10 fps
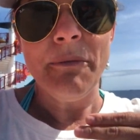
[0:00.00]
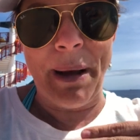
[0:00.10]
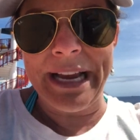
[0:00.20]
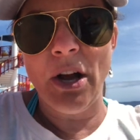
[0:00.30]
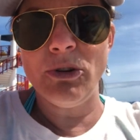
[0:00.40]

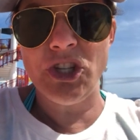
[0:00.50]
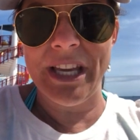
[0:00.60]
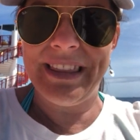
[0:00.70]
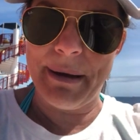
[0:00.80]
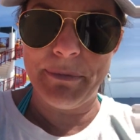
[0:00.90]
by
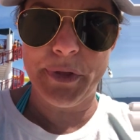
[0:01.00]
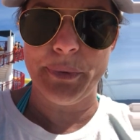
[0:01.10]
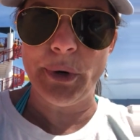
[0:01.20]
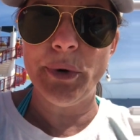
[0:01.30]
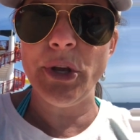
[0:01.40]
coaching them
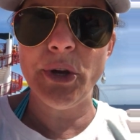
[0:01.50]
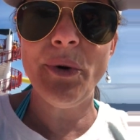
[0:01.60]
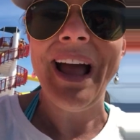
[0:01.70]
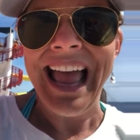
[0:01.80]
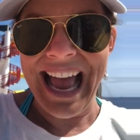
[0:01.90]
through
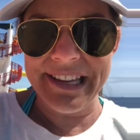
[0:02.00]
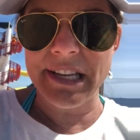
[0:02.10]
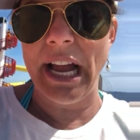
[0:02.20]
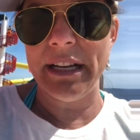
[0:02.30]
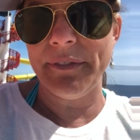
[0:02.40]
you as
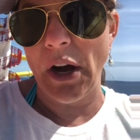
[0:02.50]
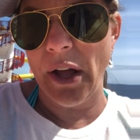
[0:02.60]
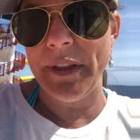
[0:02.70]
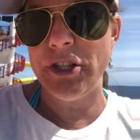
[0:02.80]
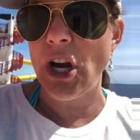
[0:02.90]
kind of
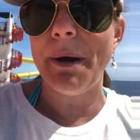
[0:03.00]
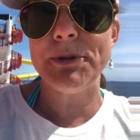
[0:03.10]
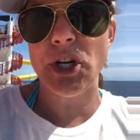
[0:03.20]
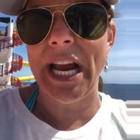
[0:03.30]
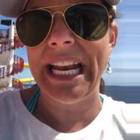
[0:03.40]

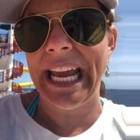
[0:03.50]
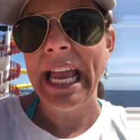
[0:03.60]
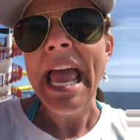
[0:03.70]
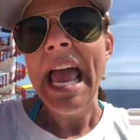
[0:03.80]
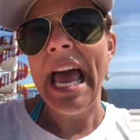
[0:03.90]
on-the-job
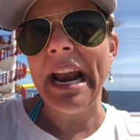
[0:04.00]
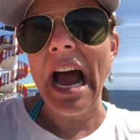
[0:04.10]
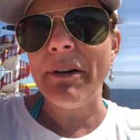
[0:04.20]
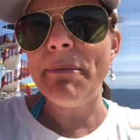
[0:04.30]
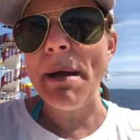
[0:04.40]
training. And
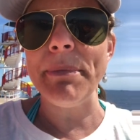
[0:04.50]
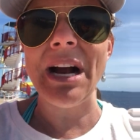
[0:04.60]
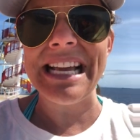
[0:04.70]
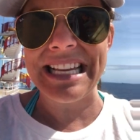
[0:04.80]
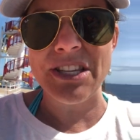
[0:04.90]
I
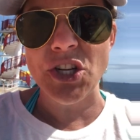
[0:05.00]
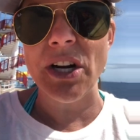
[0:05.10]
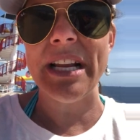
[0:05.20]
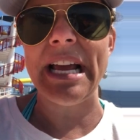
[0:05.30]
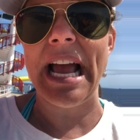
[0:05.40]
remember as I
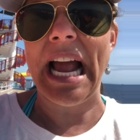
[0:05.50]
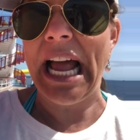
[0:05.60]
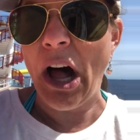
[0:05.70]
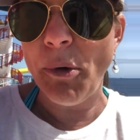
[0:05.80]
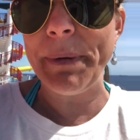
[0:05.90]
started
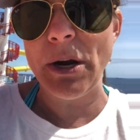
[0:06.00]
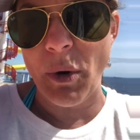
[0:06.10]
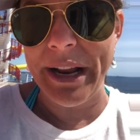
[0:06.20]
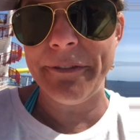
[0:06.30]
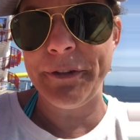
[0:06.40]
helping
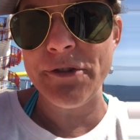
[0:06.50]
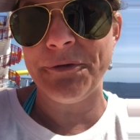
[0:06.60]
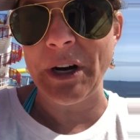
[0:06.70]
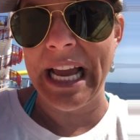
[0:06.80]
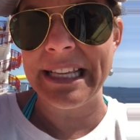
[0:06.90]
quite a few
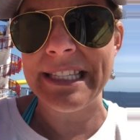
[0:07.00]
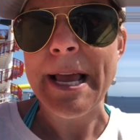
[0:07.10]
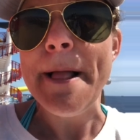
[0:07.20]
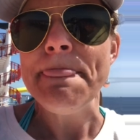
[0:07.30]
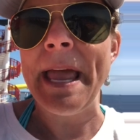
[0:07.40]
friends,
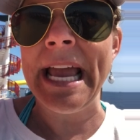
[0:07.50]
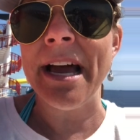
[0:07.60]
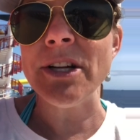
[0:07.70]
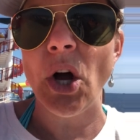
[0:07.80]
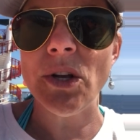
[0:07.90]

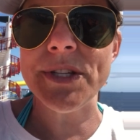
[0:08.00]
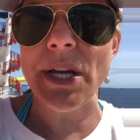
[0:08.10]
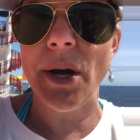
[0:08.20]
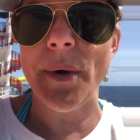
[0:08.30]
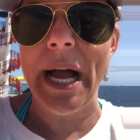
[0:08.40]
and
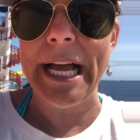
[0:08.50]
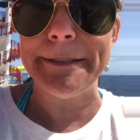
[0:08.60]
also